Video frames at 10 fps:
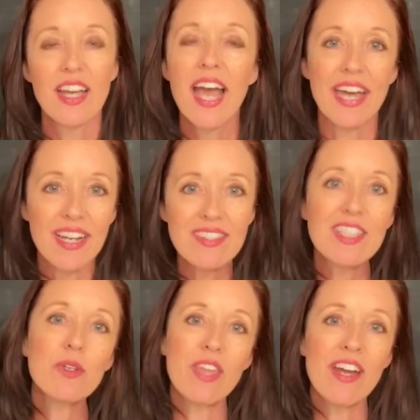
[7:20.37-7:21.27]
And I'll see
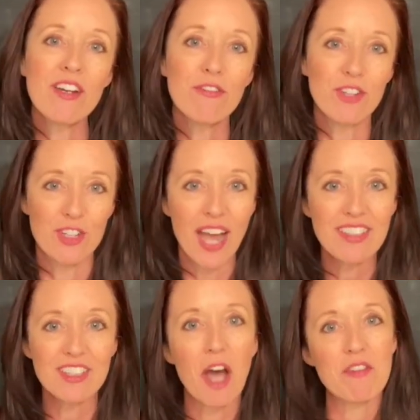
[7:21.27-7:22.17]
you there for your
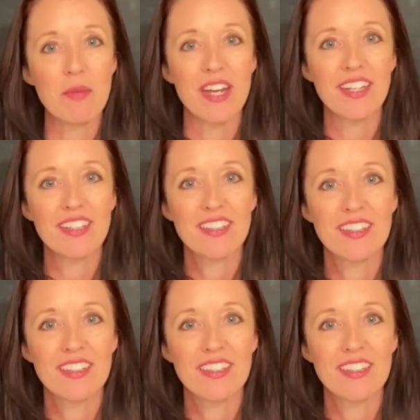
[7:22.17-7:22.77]
next coffee break.